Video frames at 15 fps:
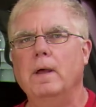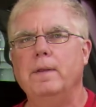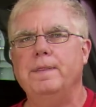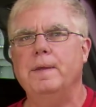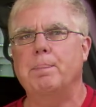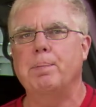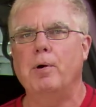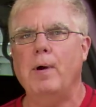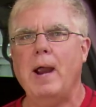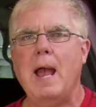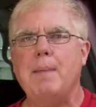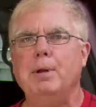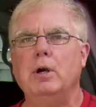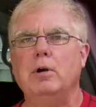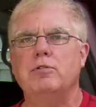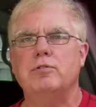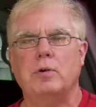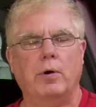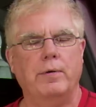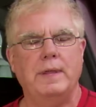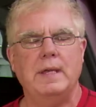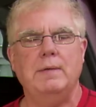the parameters
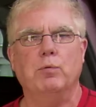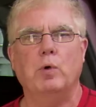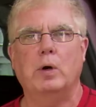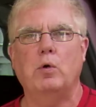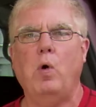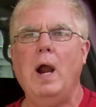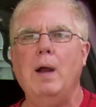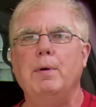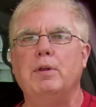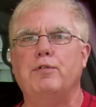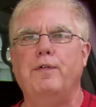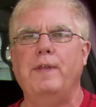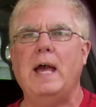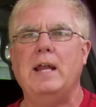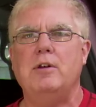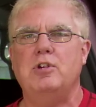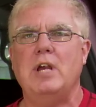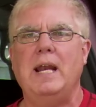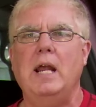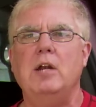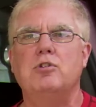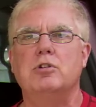or the requirements for that
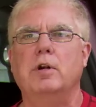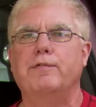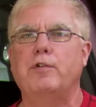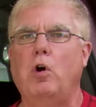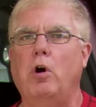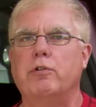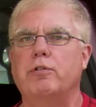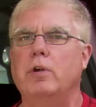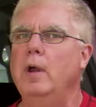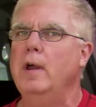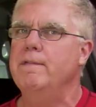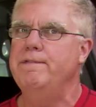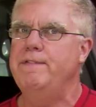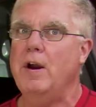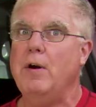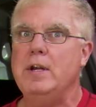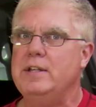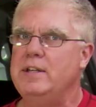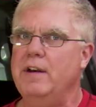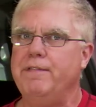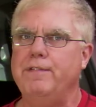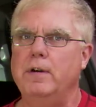jet engine, of course, very
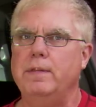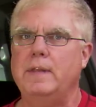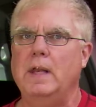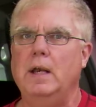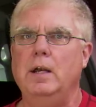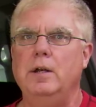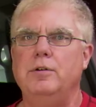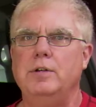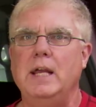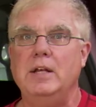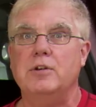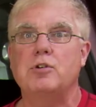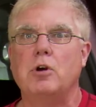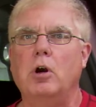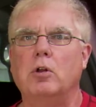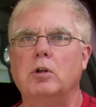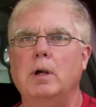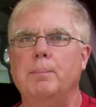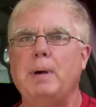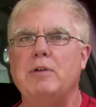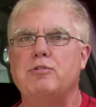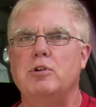different than an internal
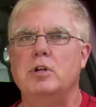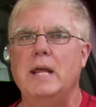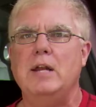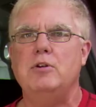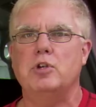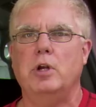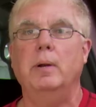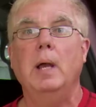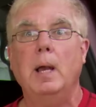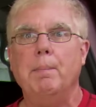combustion engine.